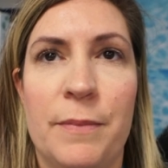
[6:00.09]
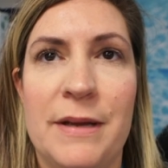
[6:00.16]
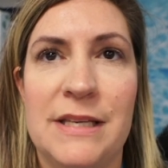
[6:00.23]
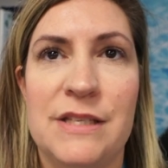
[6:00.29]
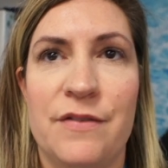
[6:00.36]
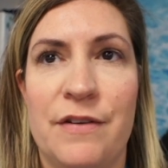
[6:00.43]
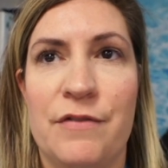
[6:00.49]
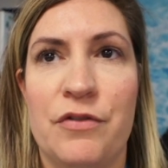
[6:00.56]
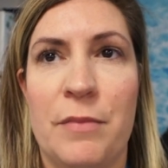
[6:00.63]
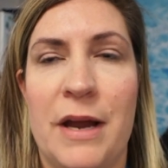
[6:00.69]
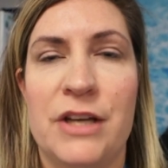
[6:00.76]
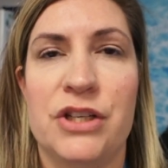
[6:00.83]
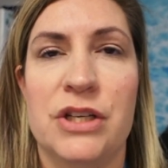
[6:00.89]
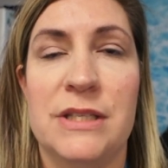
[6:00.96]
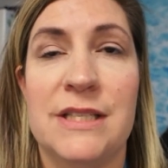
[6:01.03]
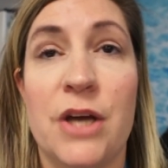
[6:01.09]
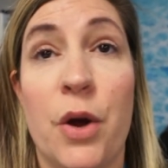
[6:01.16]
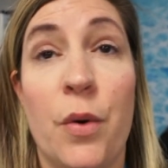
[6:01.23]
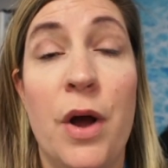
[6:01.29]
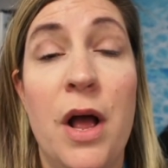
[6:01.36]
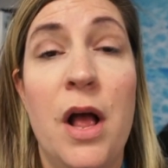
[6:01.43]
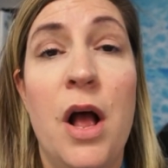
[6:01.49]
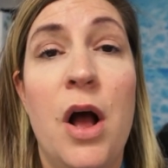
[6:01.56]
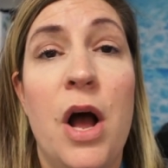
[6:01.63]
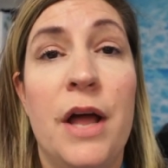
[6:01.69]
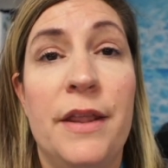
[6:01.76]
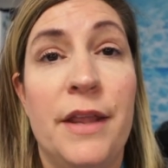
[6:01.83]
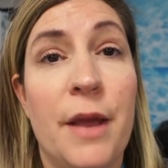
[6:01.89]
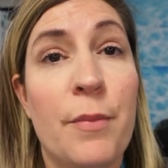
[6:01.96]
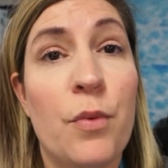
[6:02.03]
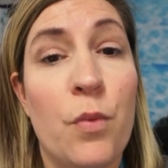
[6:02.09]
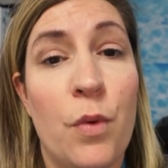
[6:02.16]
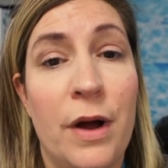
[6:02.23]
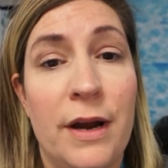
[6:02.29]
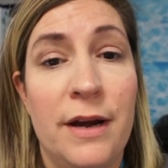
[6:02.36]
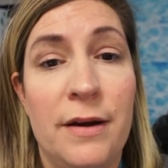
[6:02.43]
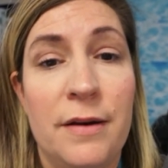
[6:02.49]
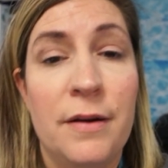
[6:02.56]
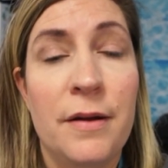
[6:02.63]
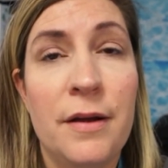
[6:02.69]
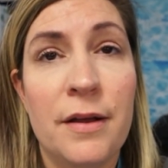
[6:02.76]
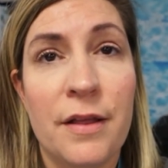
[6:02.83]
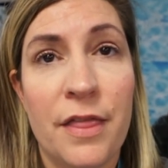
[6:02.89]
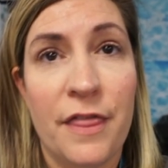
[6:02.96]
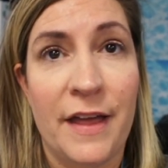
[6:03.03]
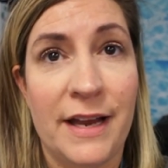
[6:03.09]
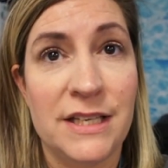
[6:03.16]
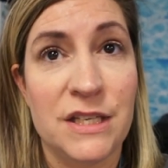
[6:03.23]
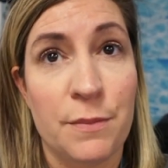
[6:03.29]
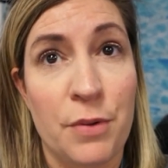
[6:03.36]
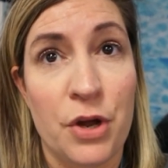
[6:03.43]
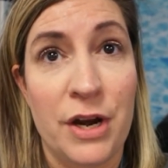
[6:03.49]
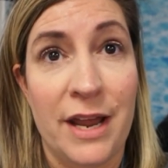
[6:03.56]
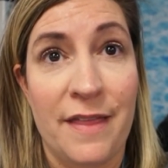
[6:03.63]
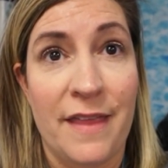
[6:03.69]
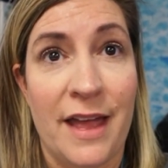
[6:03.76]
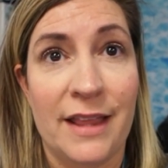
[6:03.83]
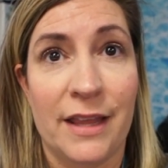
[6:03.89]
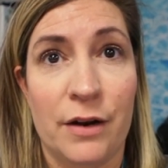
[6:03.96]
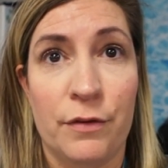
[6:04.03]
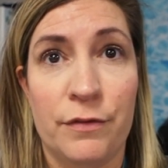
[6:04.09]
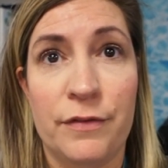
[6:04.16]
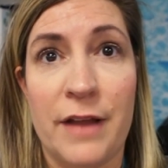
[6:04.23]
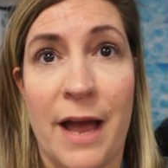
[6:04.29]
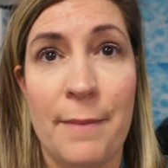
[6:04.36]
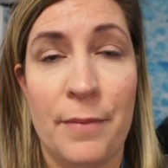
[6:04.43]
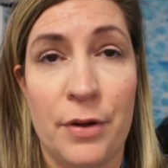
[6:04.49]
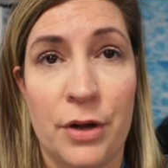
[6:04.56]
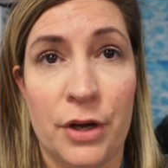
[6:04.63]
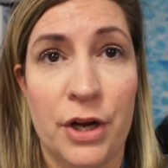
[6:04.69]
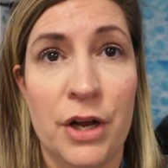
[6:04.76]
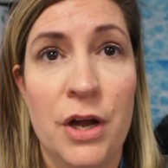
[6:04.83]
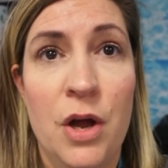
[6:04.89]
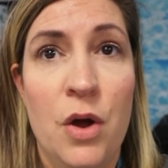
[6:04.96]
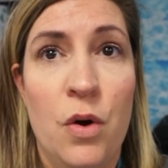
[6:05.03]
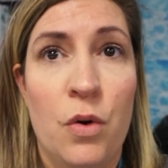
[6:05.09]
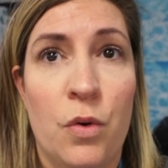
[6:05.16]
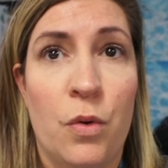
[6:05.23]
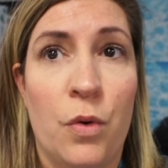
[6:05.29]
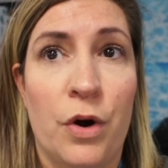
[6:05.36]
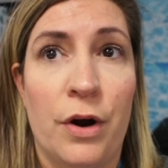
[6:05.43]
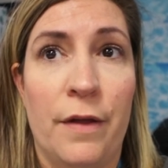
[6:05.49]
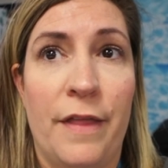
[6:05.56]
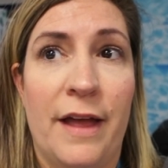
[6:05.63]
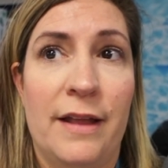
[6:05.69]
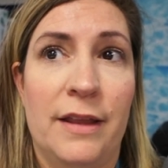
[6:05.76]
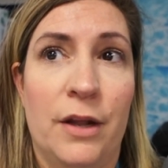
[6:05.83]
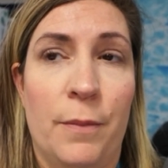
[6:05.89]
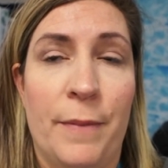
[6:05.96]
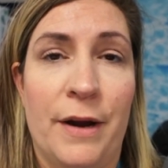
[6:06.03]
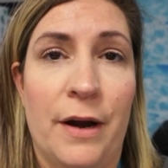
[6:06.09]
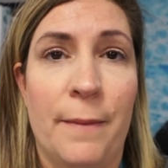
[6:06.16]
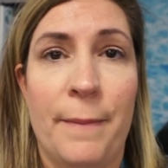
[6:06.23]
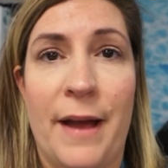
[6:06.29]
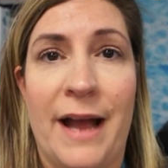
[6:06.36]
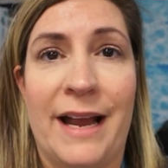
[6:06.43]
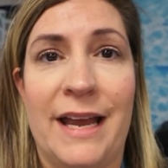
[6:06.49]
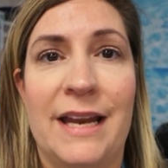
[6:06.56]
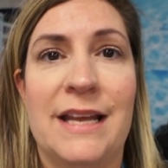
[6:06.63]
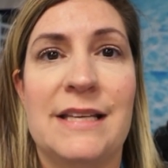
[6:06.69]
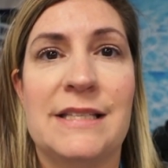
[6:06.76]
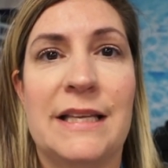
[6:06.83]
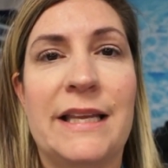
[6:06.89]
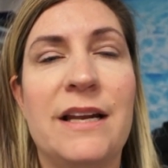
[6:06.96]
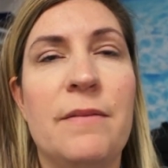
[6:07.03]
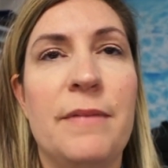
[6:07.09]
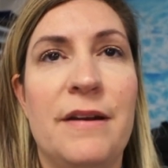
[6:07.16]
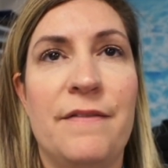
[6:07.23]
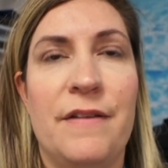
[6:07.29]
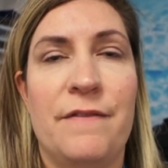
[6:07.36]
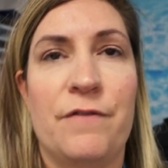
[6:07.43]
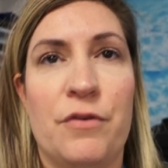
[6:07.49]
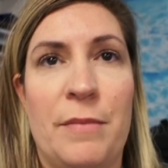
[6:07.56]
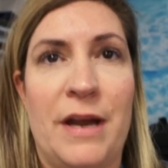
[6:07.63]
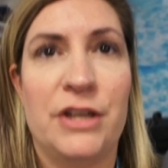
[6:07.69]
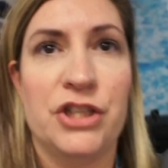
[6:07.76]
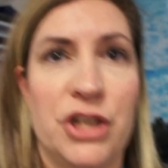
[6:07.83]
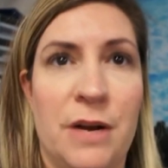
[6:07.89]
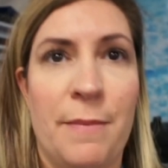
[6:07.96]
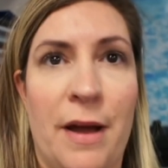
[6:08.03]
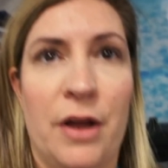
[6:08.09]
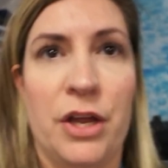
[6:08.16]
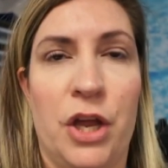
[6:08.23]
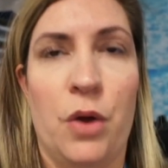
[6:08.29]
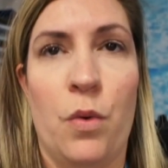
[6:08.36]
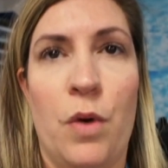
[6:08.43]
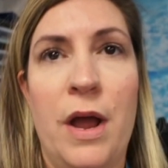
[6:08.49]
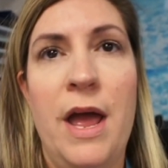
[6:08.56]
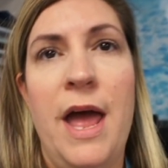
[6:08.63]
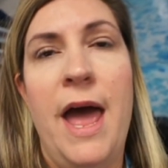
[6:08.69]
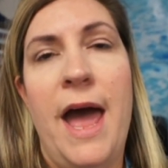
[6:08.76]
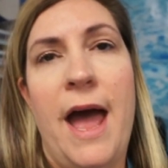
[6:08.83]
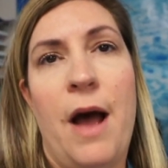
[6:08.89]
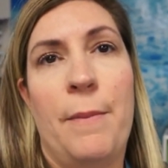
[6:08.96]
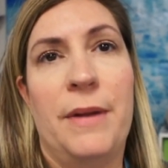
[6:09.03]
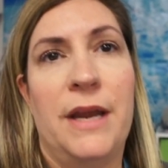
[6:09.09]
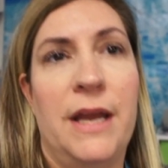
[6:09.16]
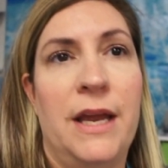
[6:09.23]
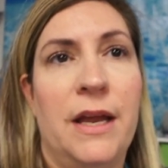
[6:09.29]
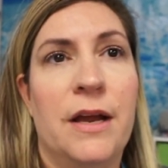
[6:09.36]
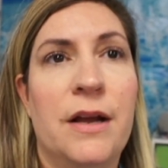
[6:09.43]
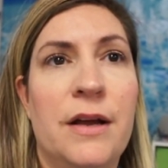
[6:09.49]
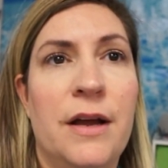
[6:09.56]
piece of information. So number one thing to put in that little flat book or that little parent packet is a little bit of information about you. How many